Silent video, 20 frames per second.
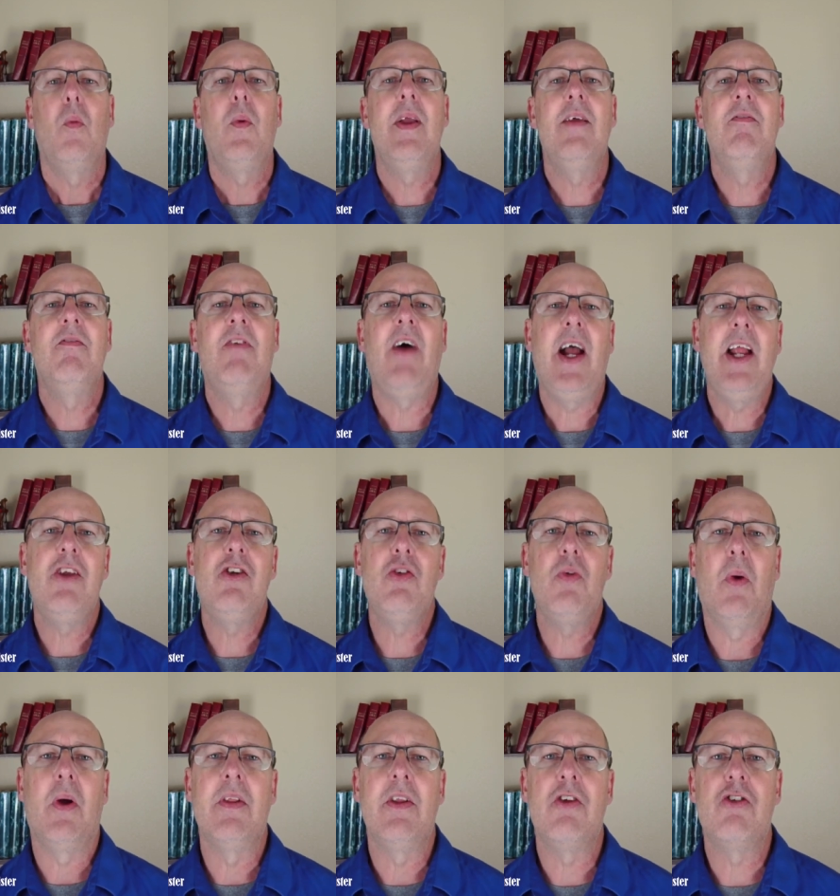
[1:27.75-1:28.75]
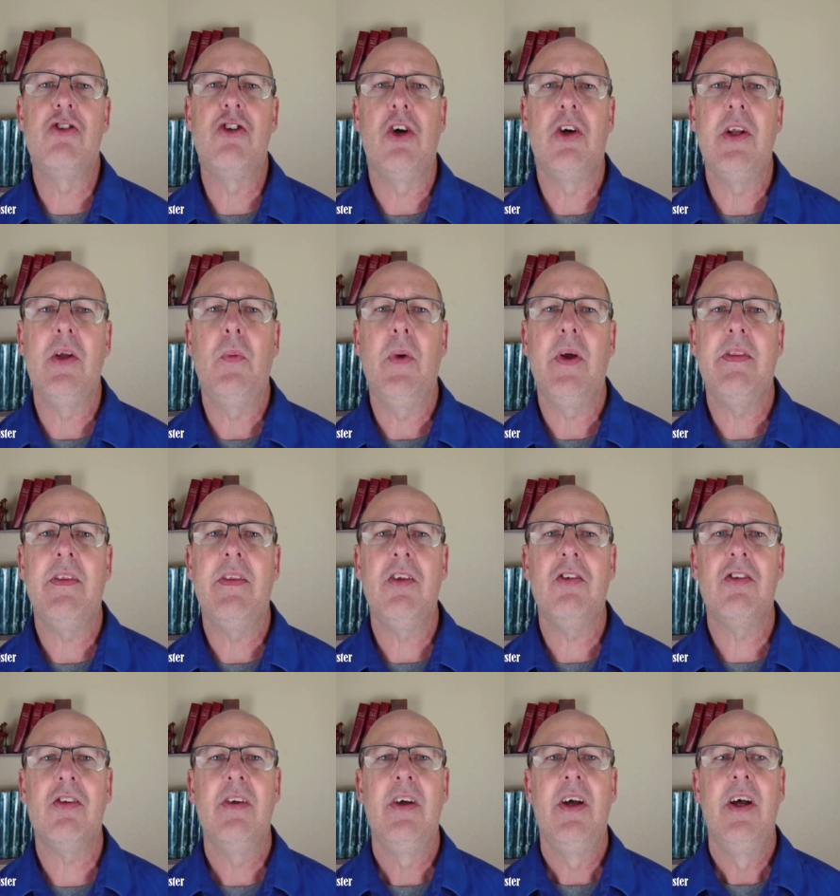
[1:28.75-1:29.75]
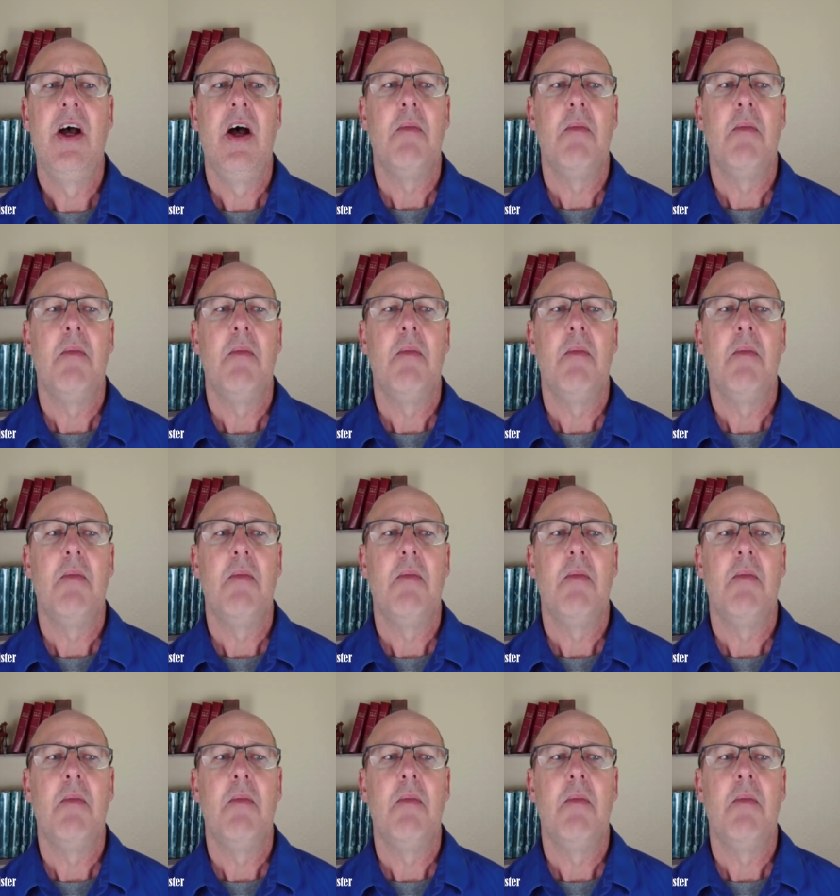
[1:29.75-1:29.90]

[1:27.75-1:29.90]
we invite you on this journey with us.